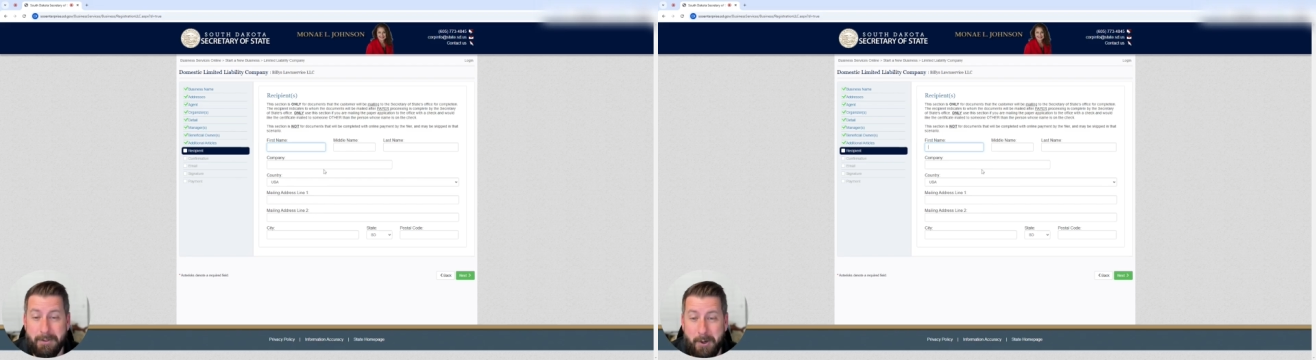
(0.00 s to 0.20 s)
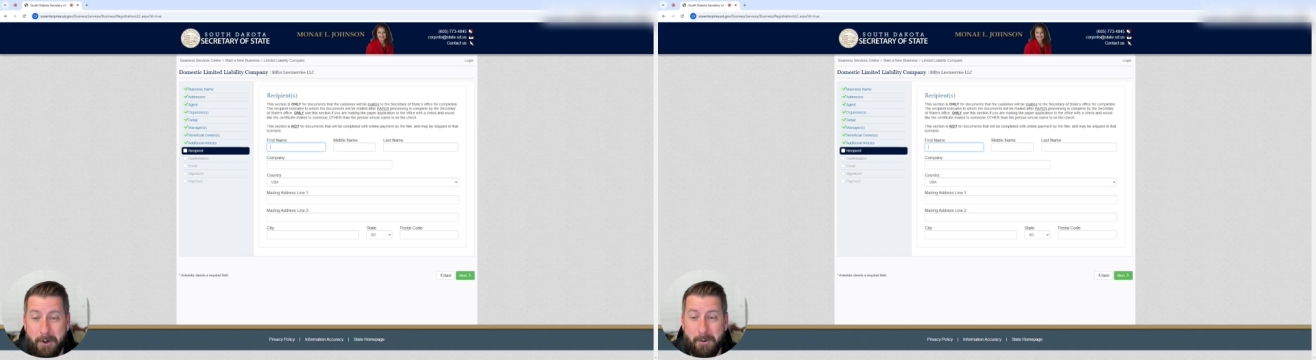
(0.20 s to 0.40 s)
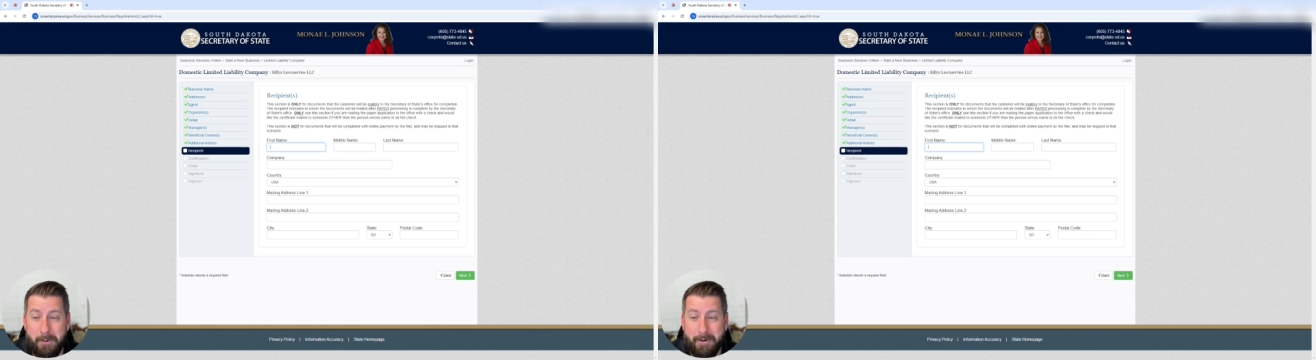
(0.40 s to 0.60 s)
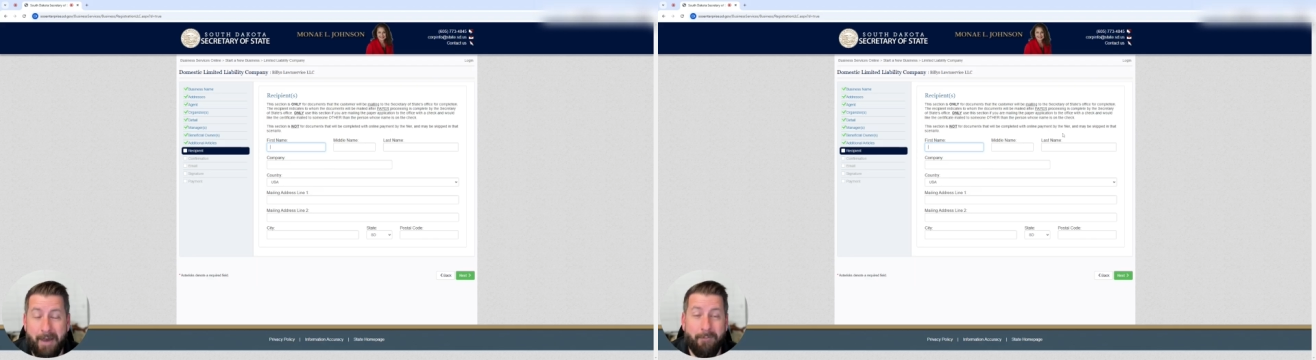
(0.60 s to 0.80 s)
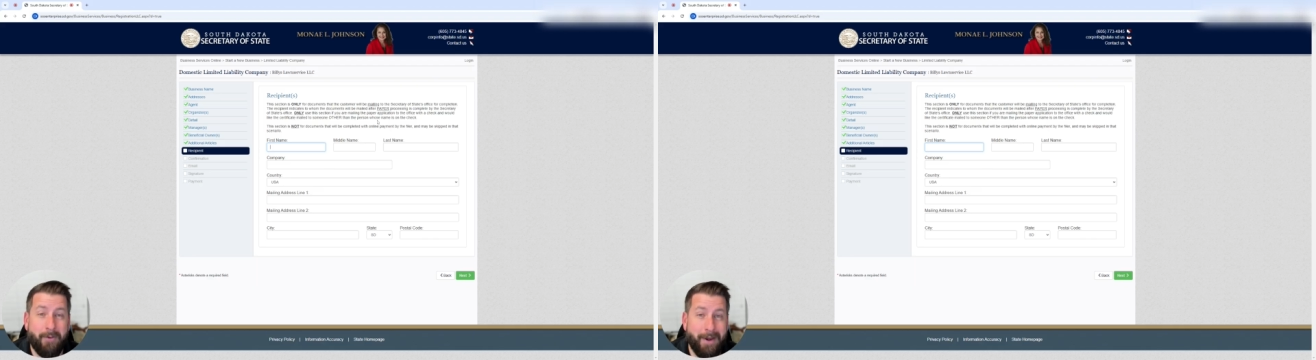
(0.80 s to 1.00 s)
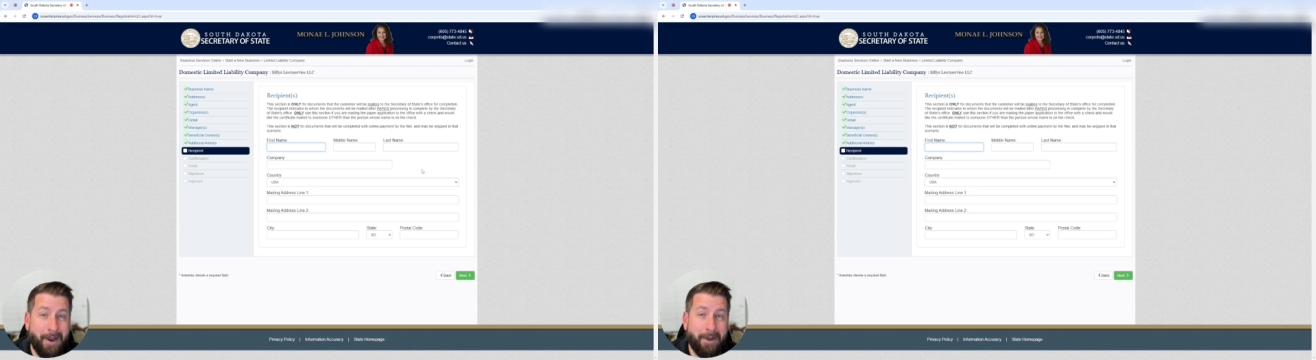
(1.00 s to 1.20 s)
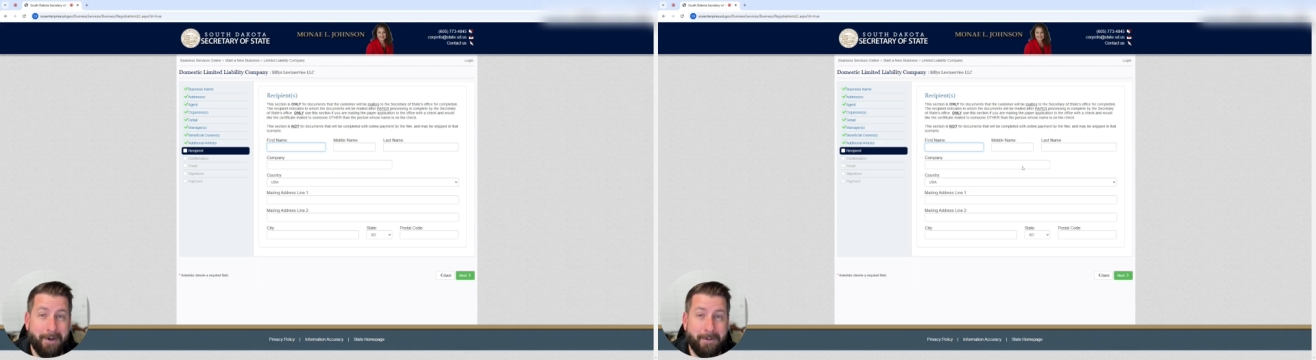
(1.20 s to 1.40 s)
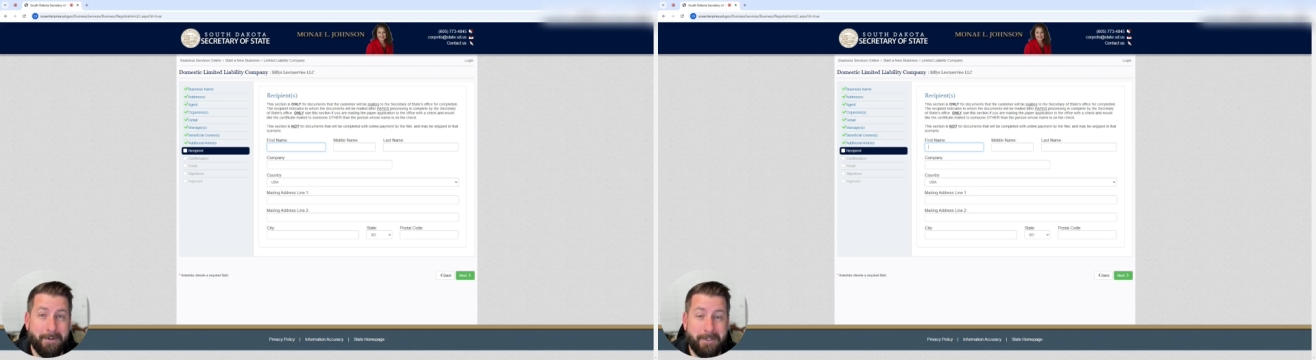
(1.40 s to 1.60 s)
So definitely not going
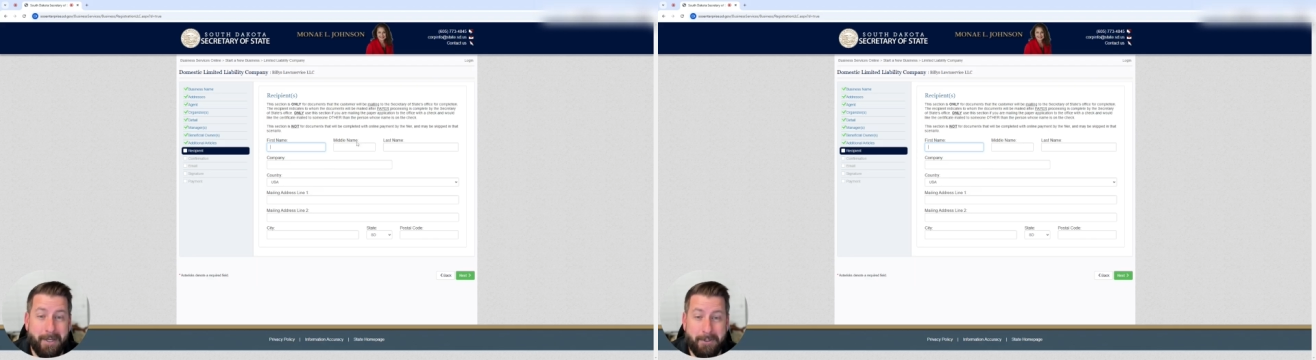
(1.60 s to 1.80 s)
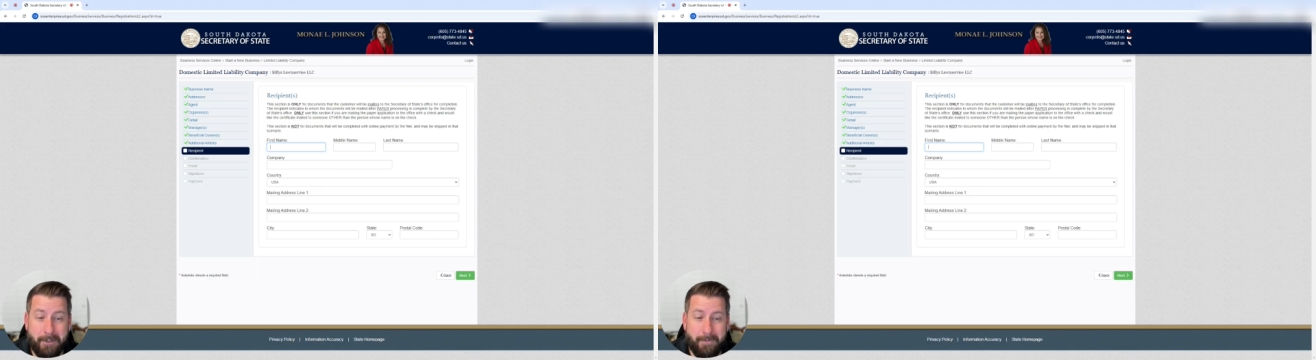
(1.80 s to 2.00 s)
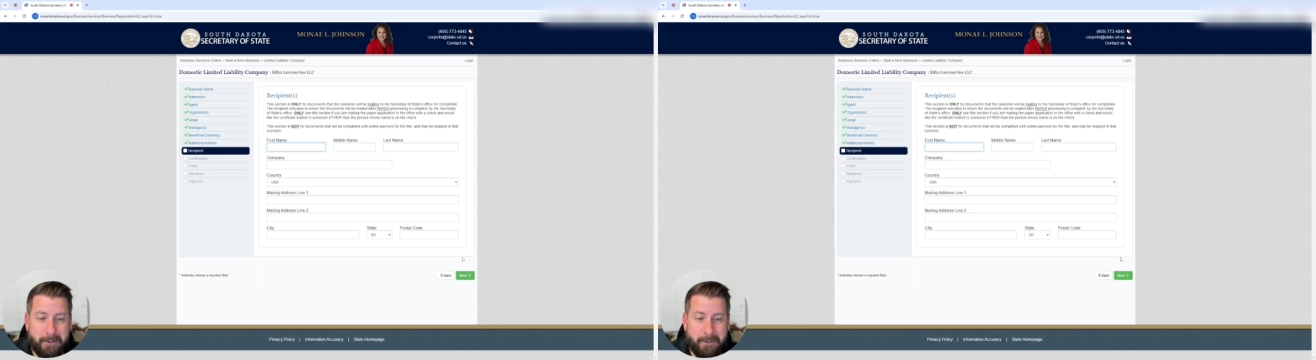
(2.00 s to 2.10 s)
to do this section.